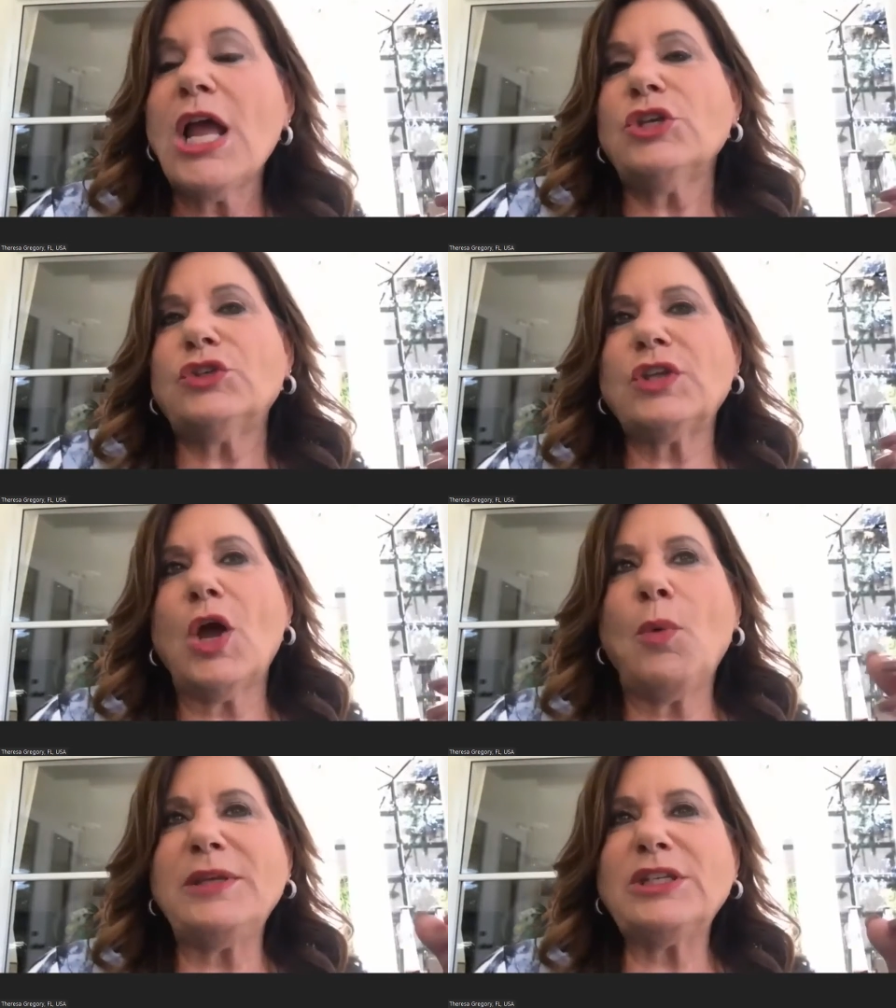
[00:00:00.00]

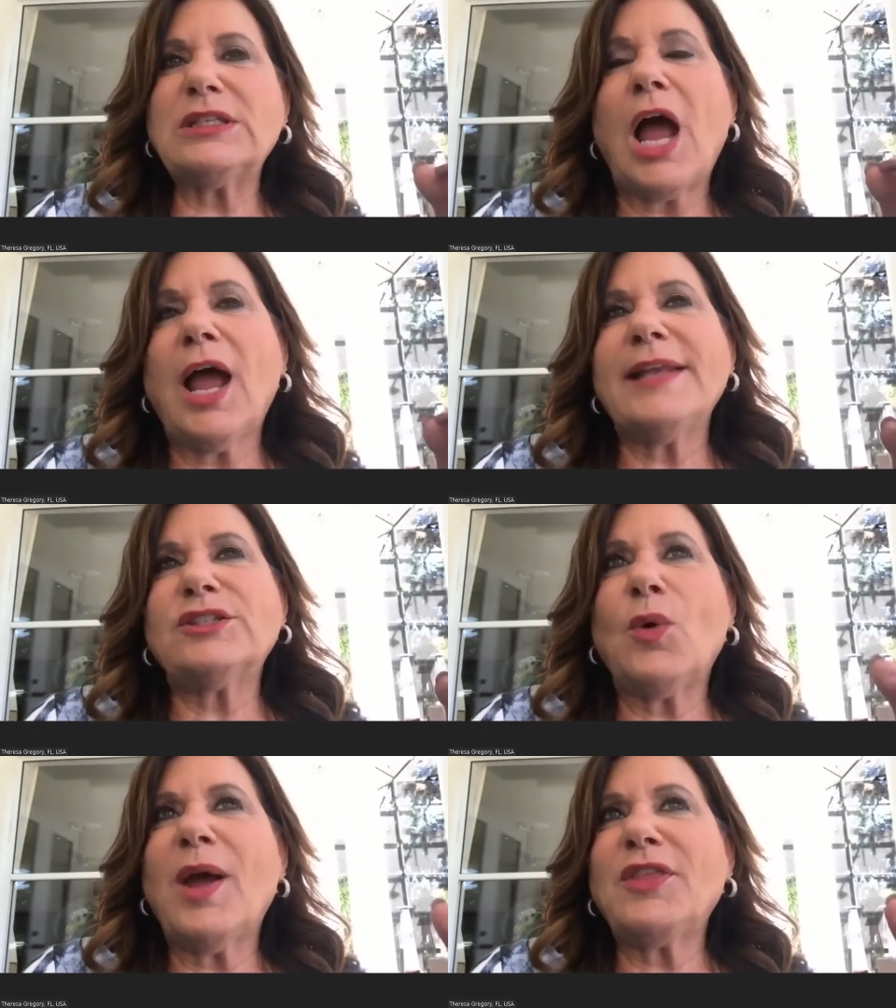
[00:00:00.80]
So we just, and
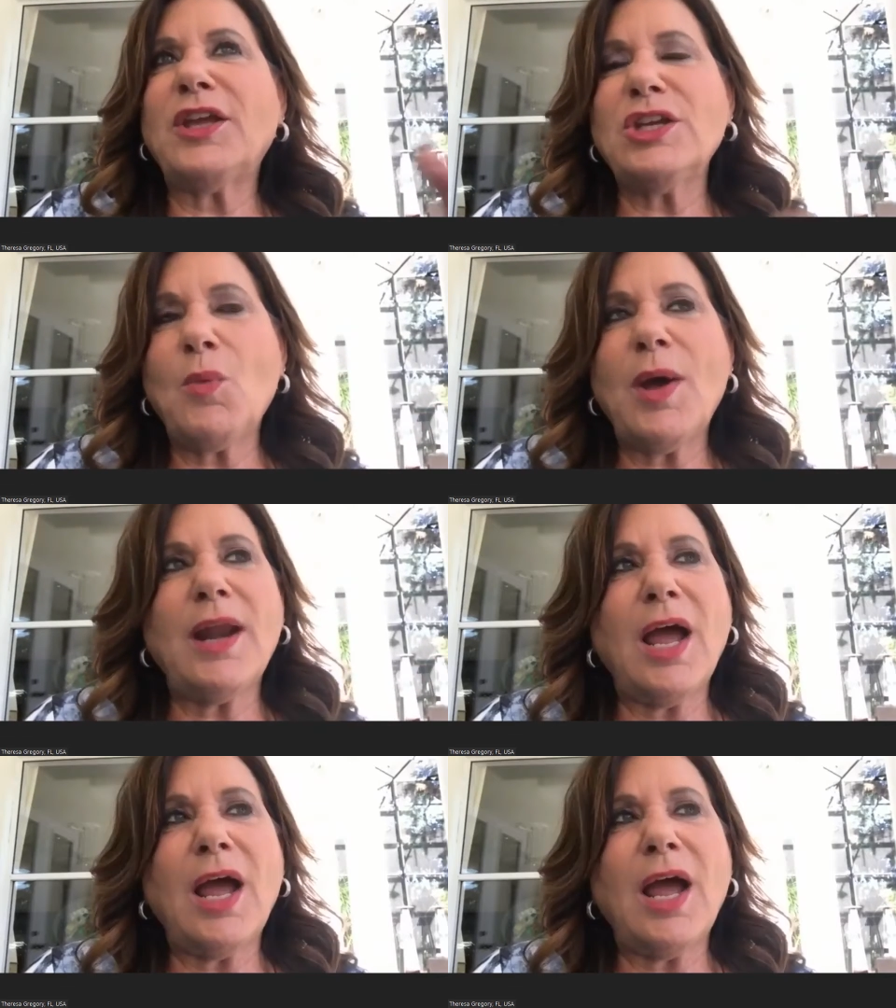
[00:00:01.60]
so I thought, you know what?